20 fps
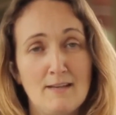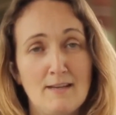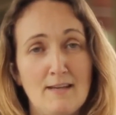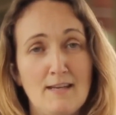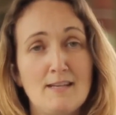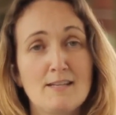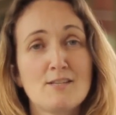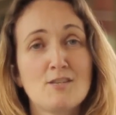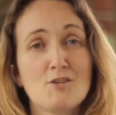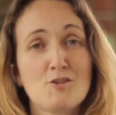
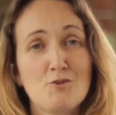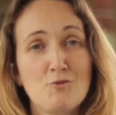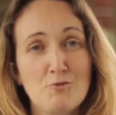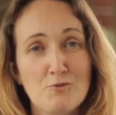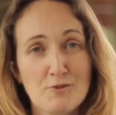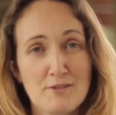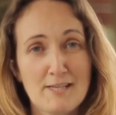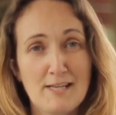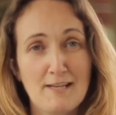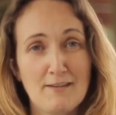It
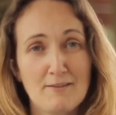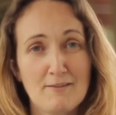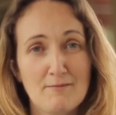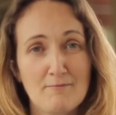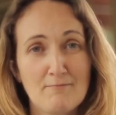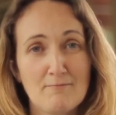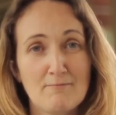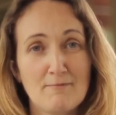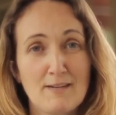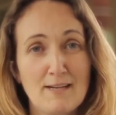stores it.
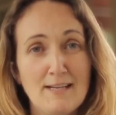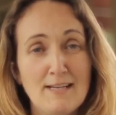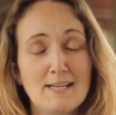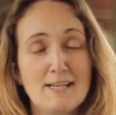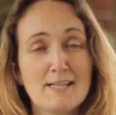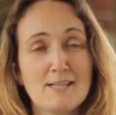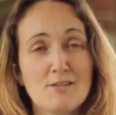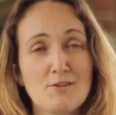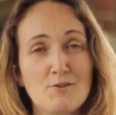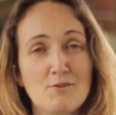Right?
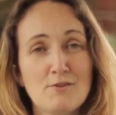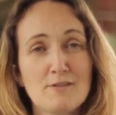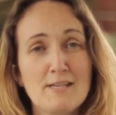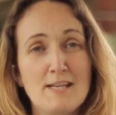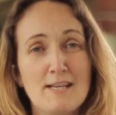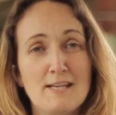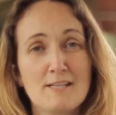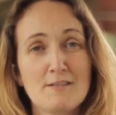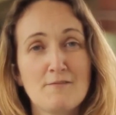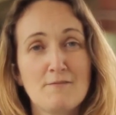It stores
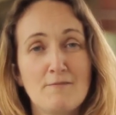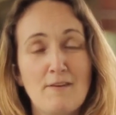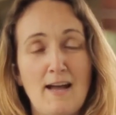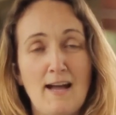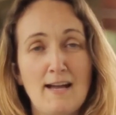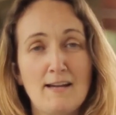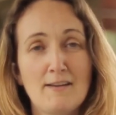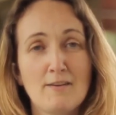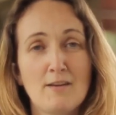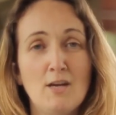it as
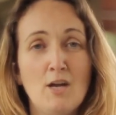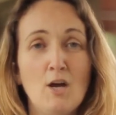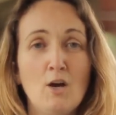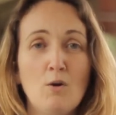fat.